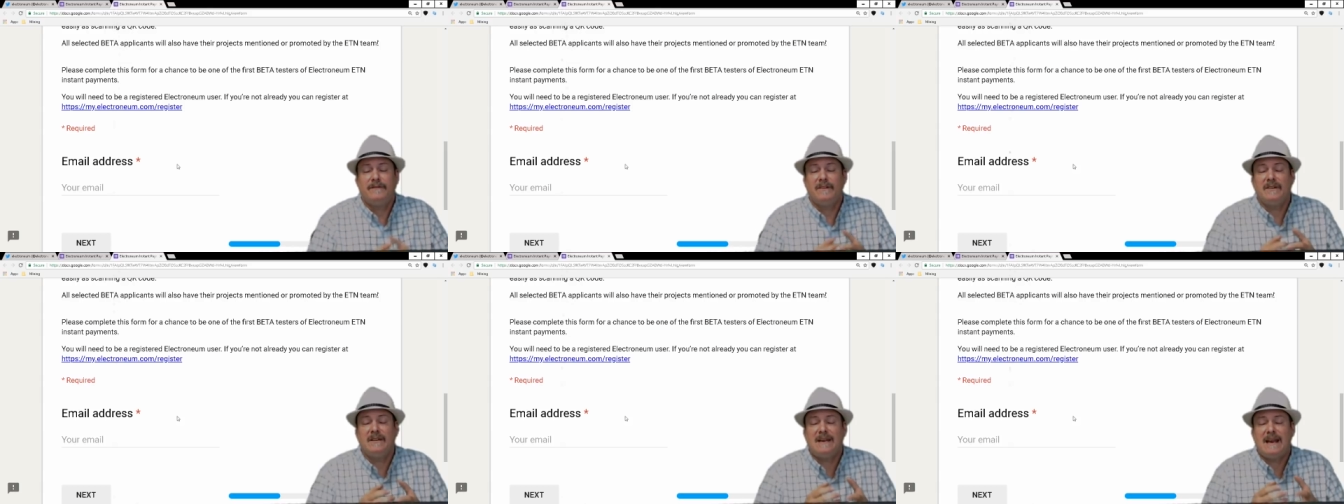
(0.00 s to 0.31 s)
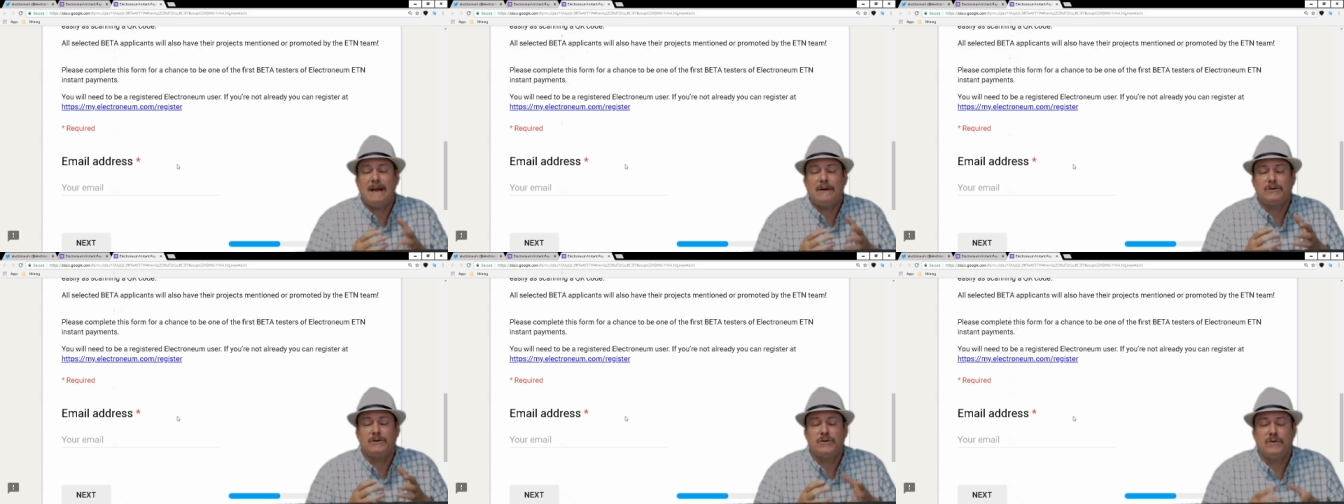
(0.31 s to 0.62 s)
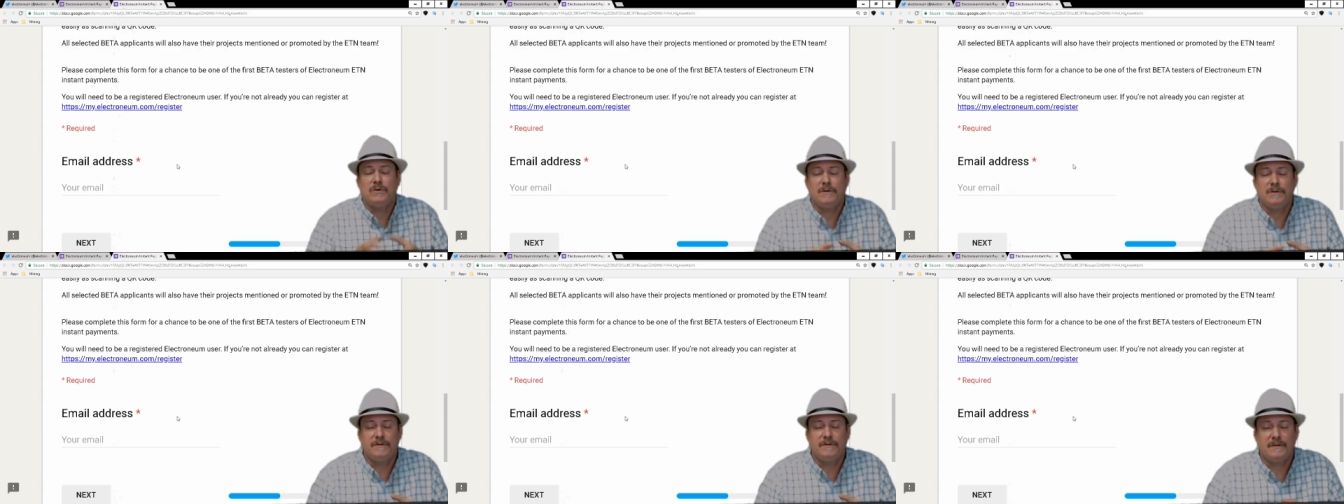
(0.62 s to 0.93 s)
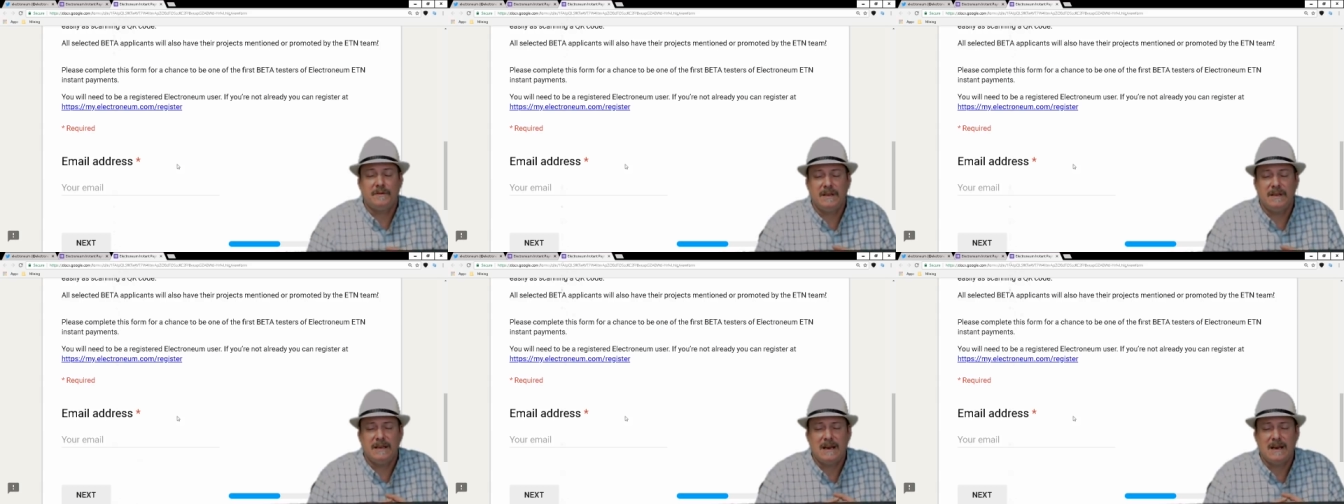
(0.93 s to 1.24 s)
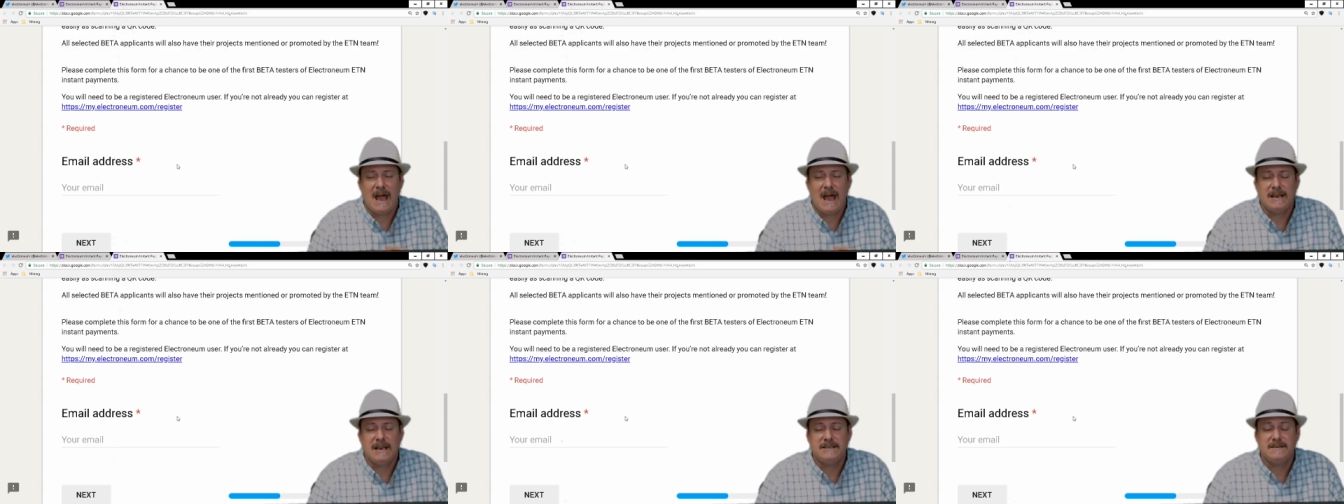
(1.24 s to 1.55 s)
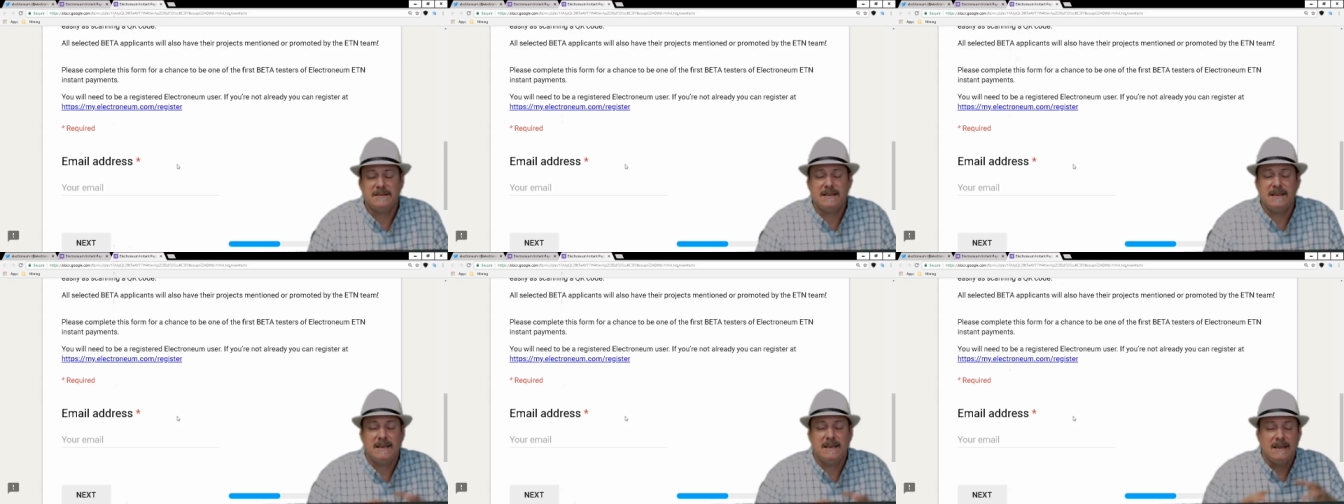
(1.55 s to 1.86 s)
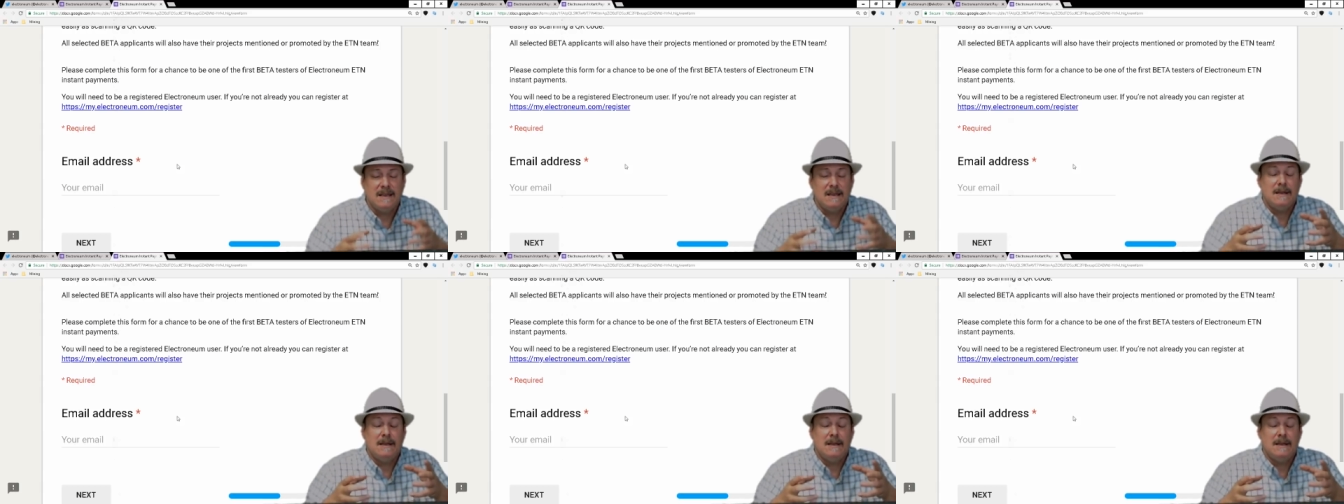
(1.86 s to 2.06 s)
Fill it out truthfully and honestly